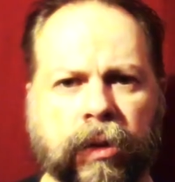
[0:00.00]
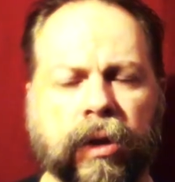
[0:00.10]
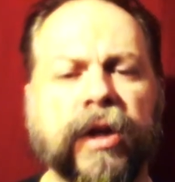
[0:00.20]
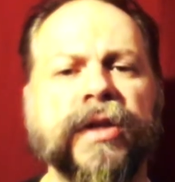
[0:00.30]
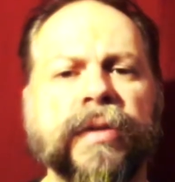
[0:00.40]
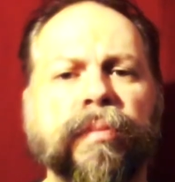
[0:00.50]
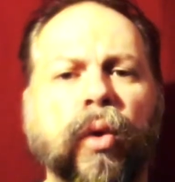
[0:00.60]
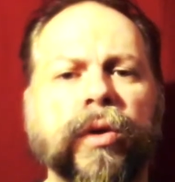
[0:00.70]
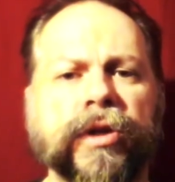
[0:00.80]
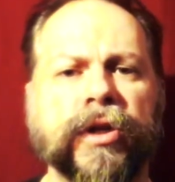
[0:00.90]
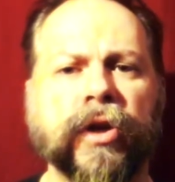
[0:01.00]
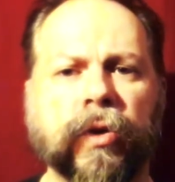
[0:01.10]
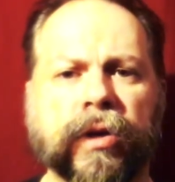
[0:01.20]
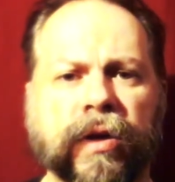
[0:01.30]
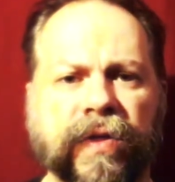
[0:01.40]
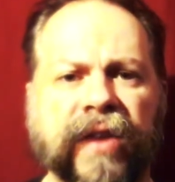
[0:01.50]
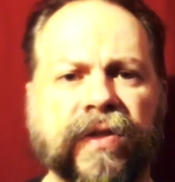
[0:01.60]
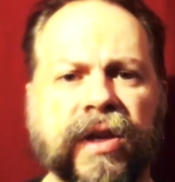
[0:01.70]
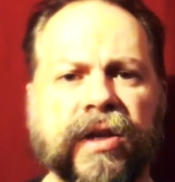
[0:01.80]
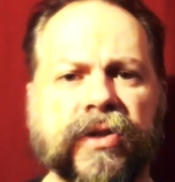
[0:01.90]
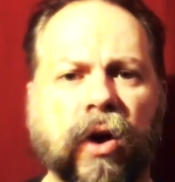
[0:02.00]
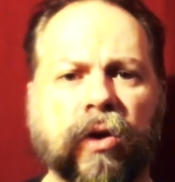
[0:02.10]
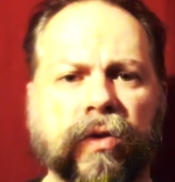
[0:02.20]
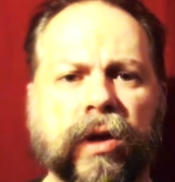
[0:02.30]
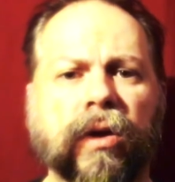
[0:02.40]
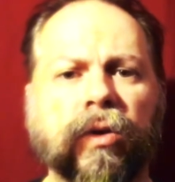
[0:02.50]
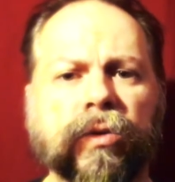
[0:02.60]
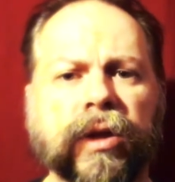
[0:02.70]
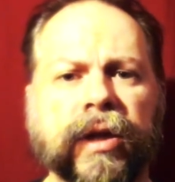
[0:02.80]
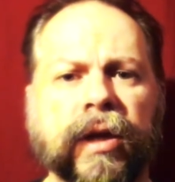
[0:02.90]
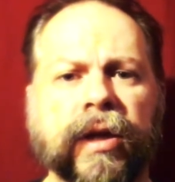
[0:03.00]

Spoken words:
It is important to note that these are the only